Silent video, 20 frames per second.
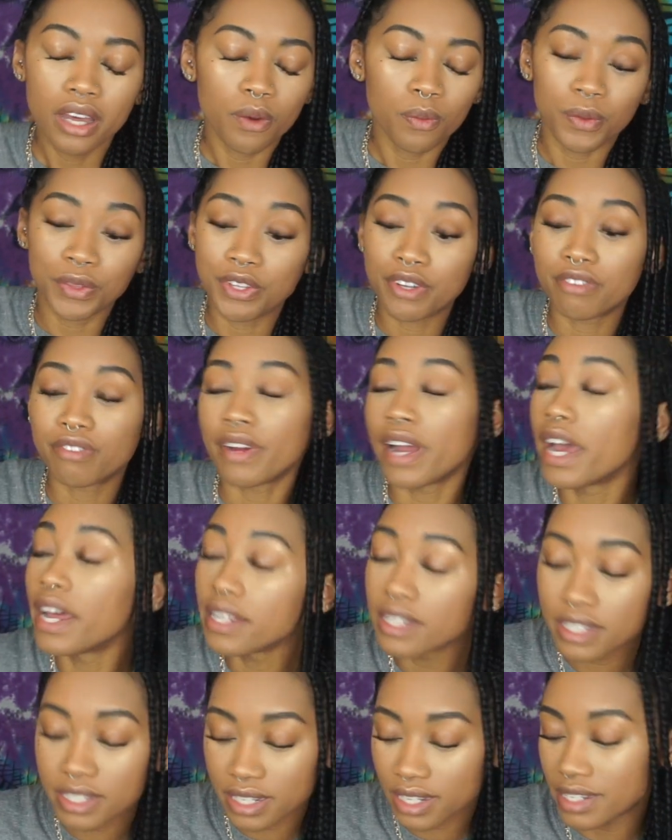with your
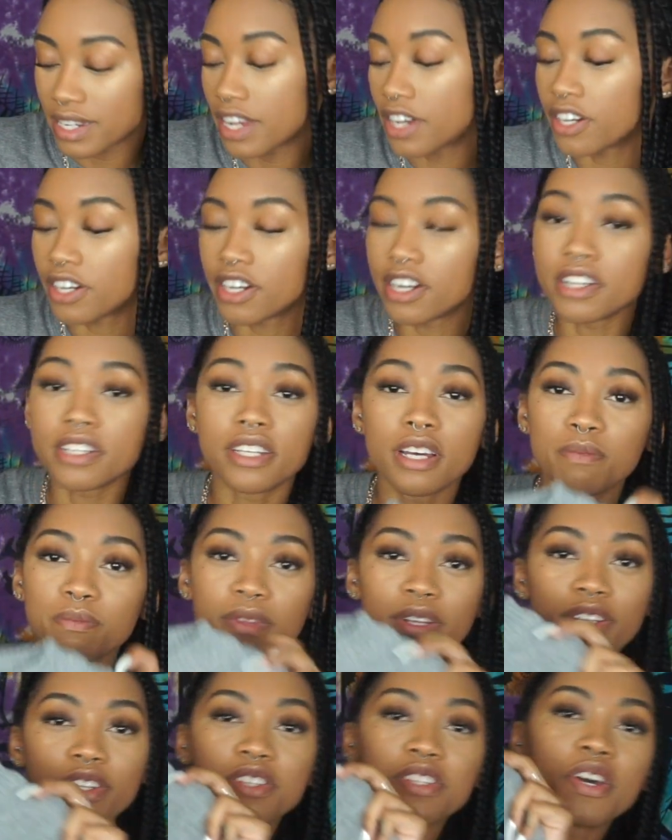friends to dinner or
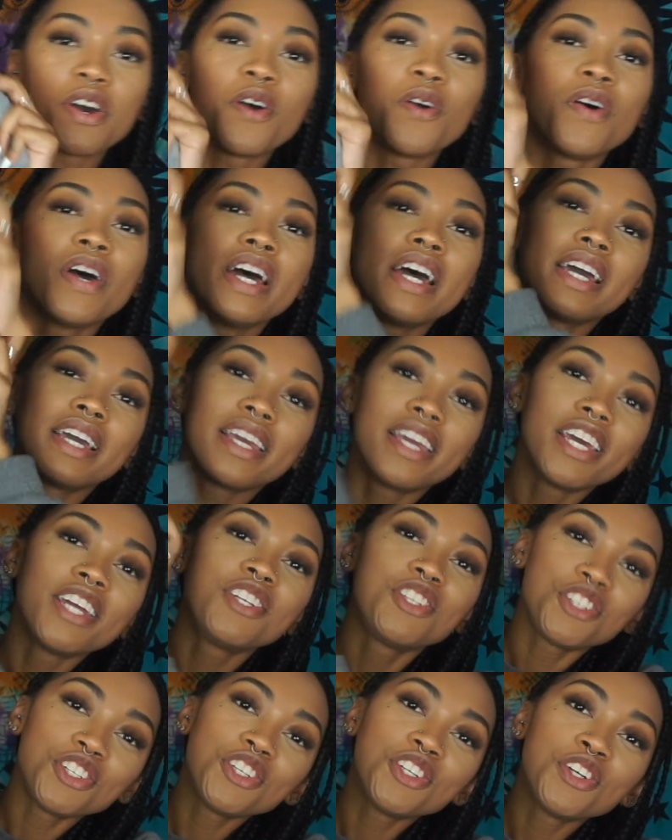something. So
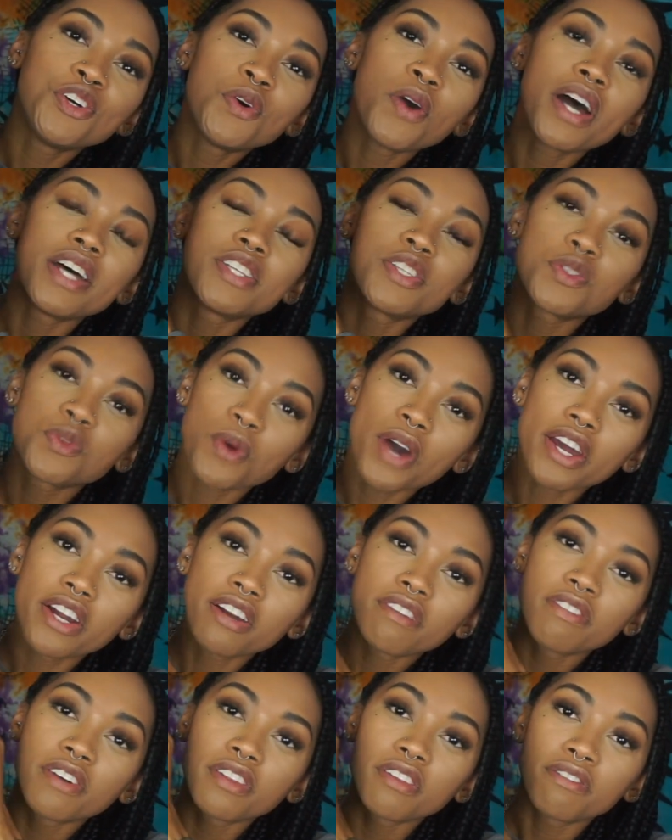get you a
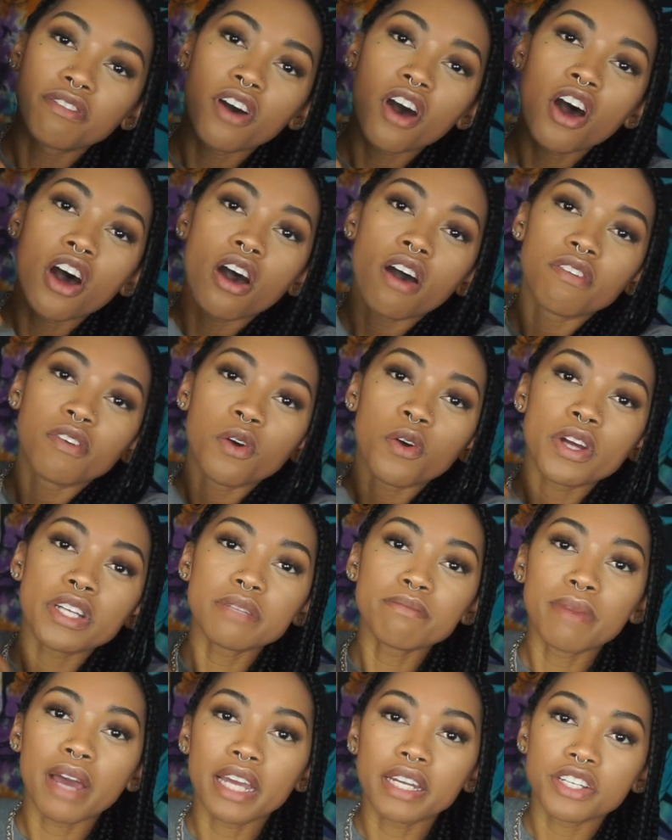sweater for the fall. Of course,
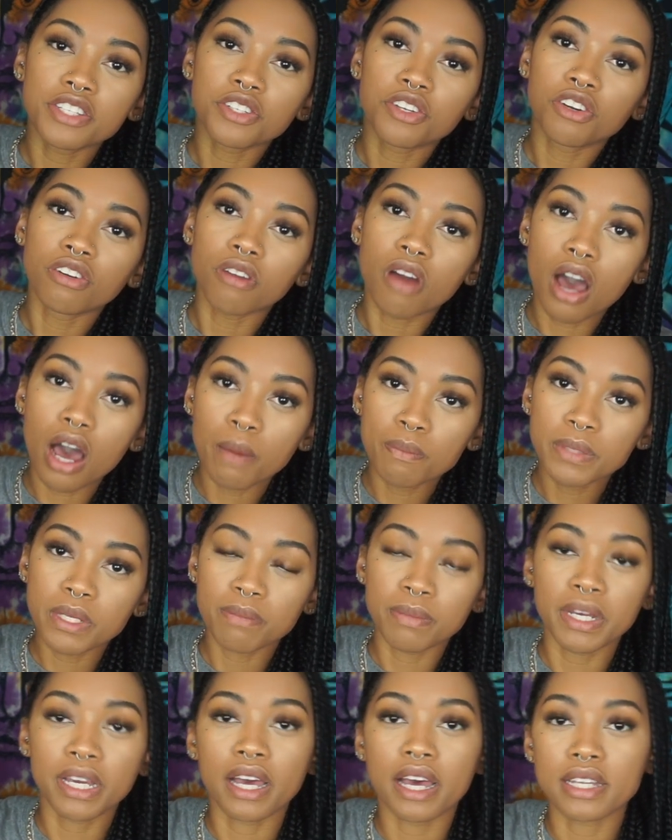mine is cropped
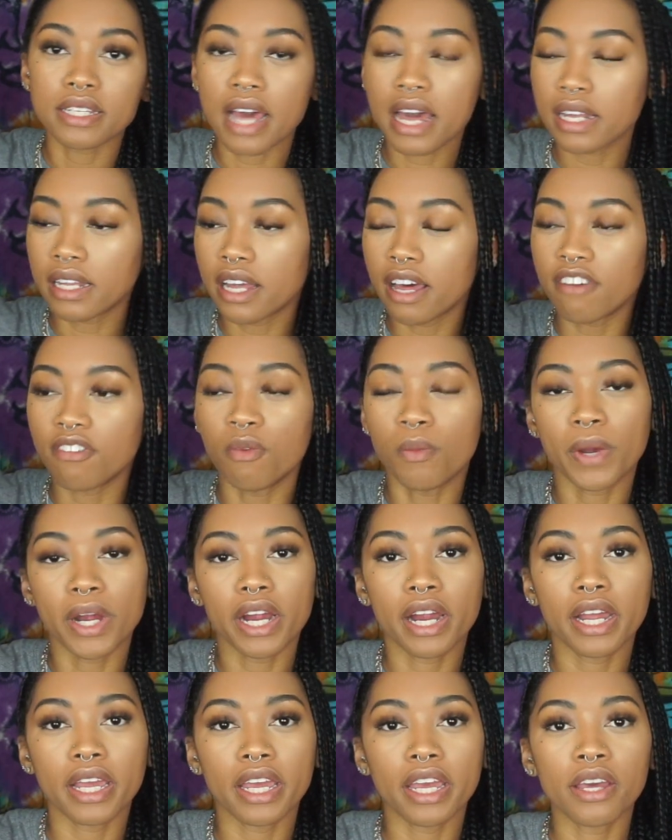because I love
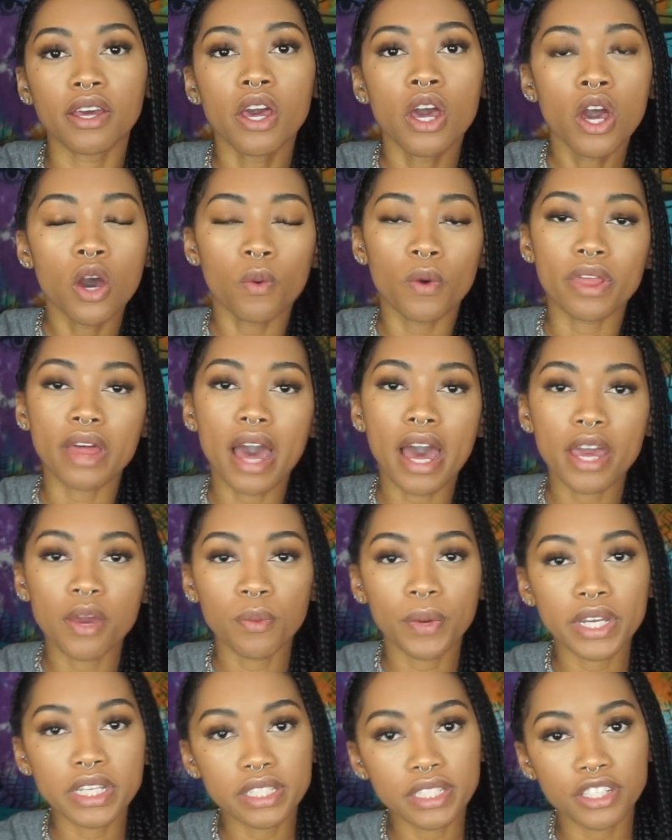wearing it with
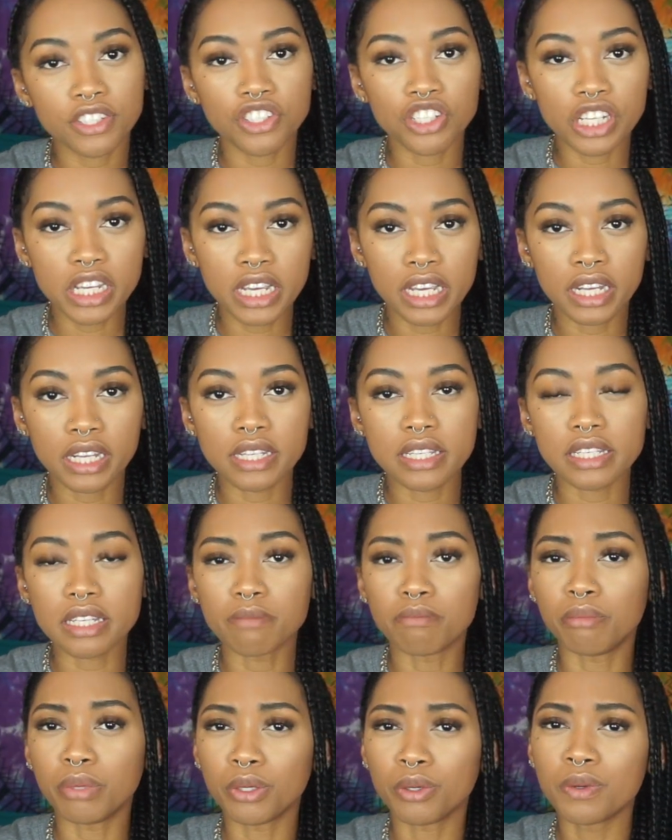high-waisted jeans
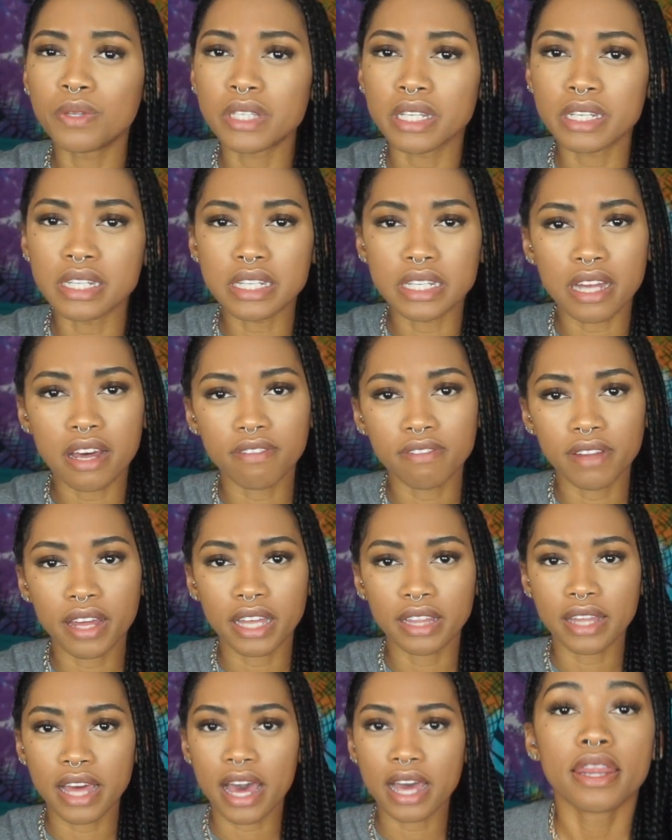and boots and stuff
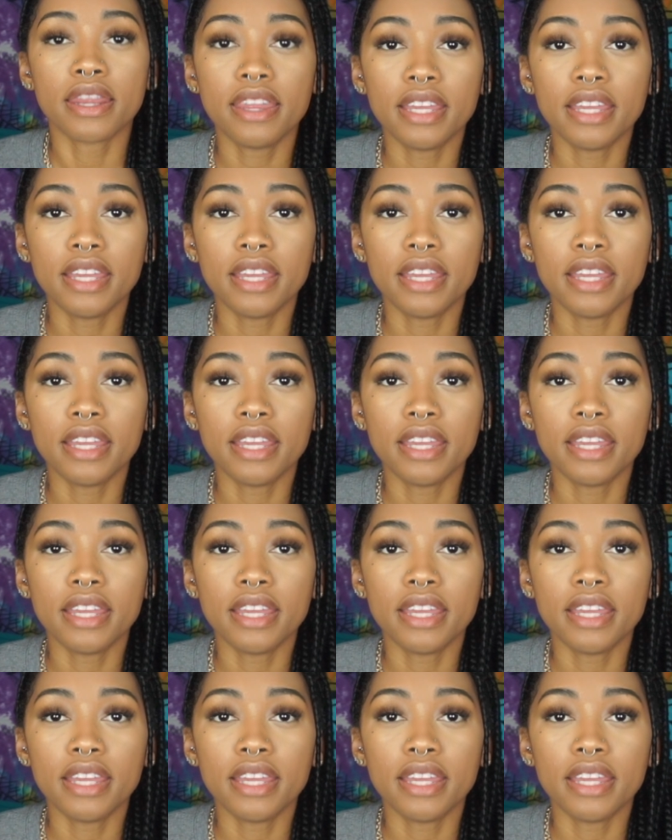like that.